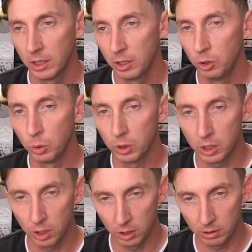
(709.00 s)
You will
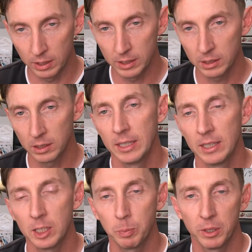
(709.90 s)
cure this. In
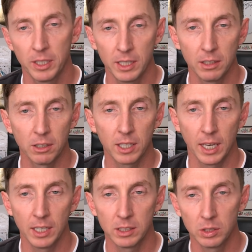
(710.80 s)
this particular
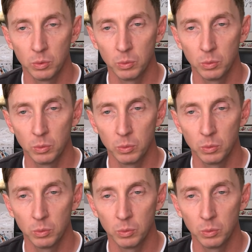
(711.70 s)
case,